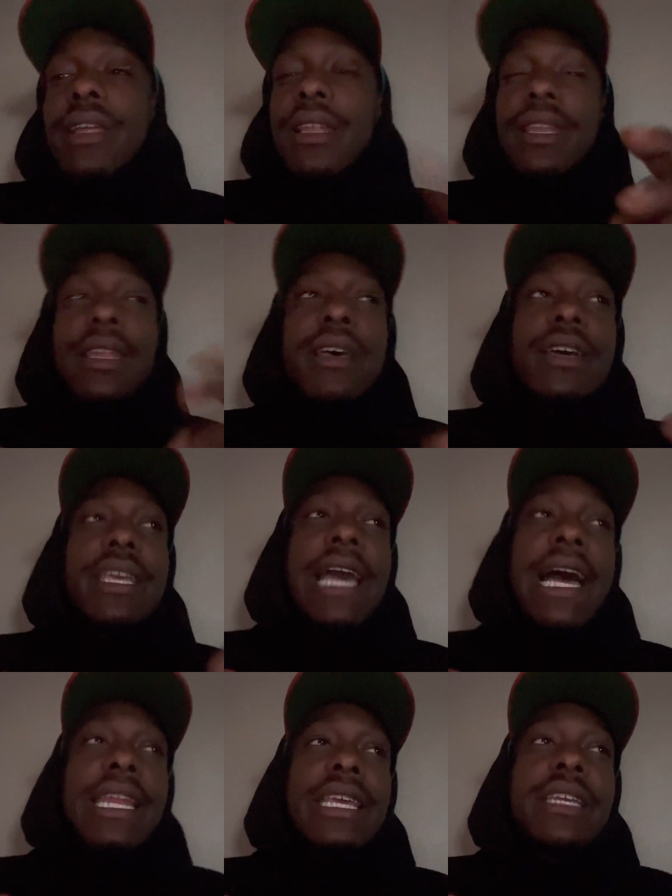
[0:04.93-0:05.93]
Lil
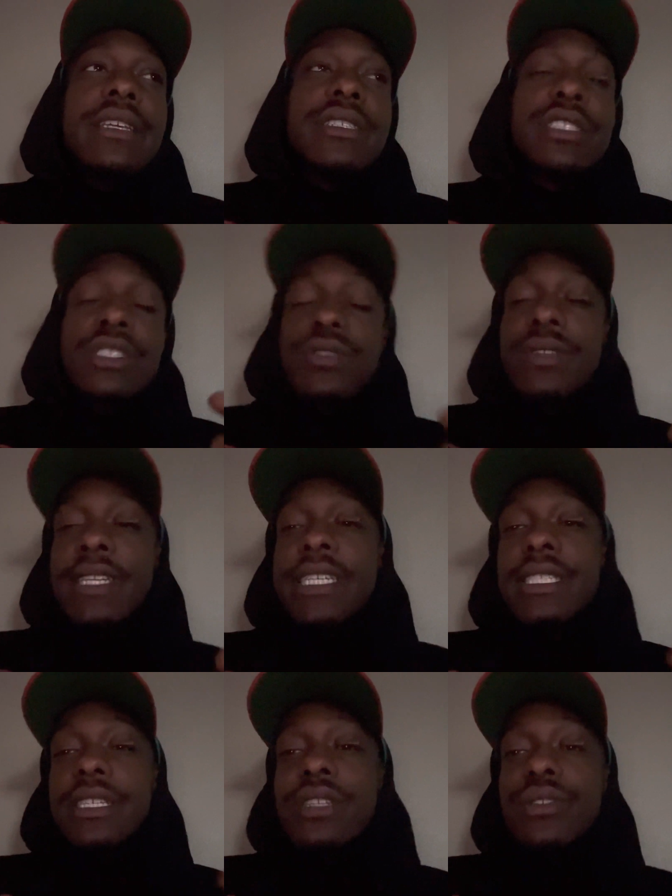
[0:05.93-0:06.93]
Yachty just
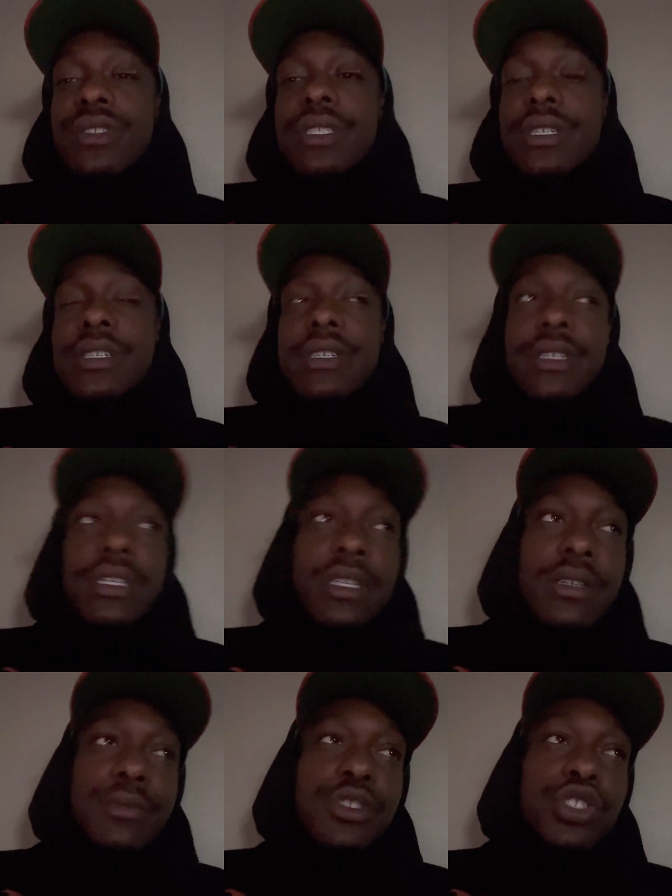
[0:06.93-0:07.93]
released a new song,
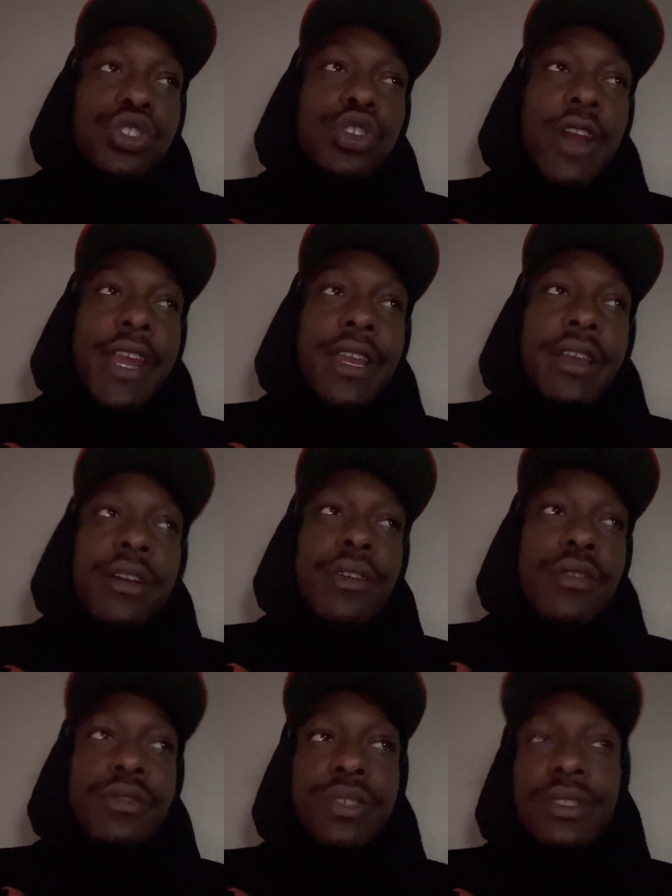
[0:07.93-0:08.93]
um, Strike
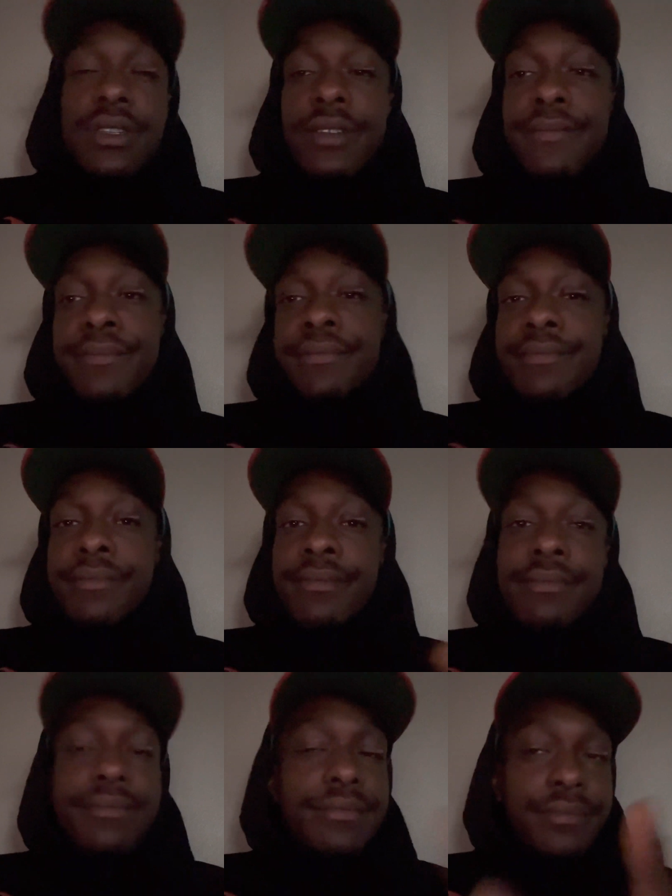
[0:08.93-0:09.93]
Holster.
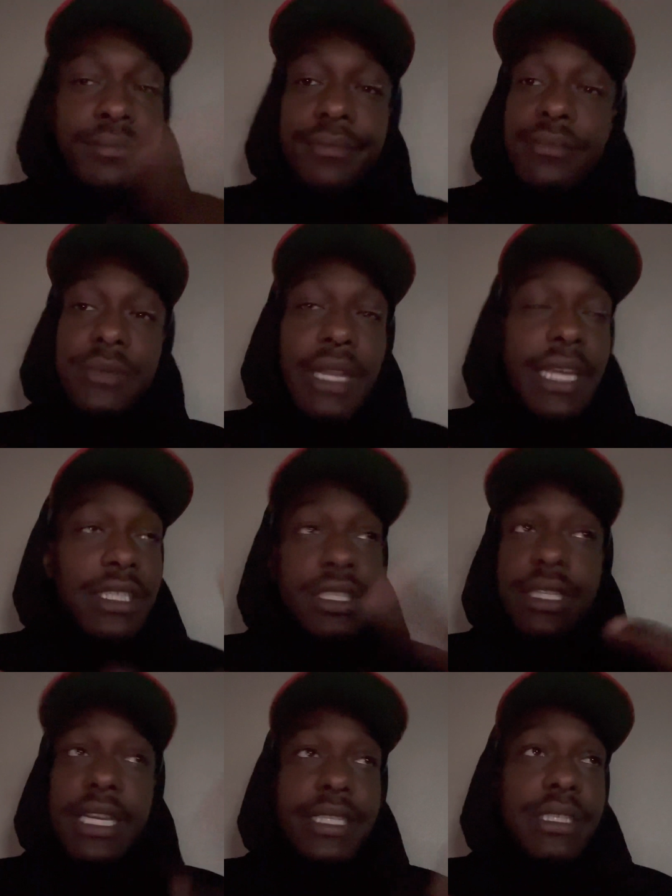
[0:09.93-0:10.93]
Let's
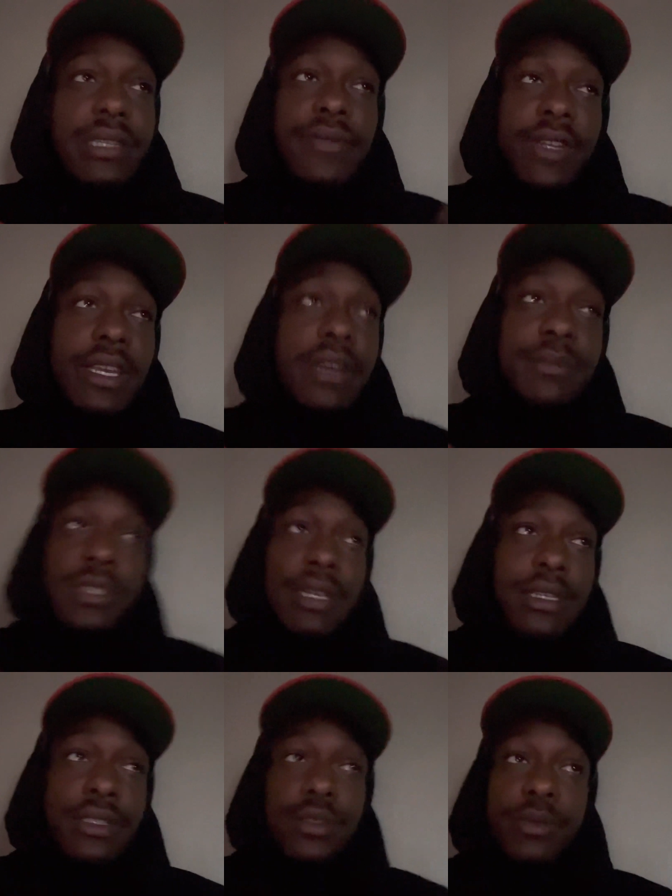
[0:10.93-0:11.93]
just get into the video. I'm
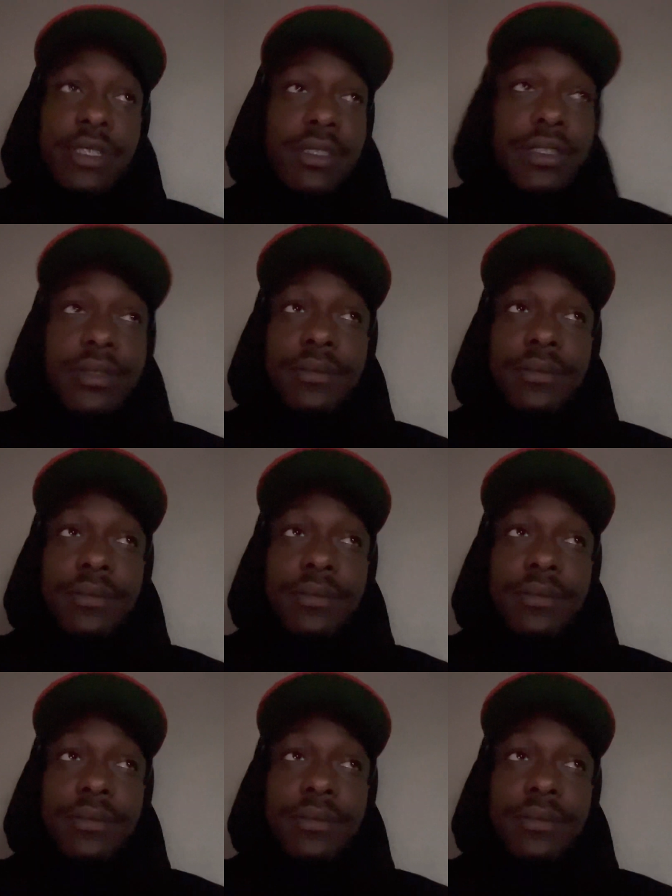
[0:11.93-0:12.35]
talking too much.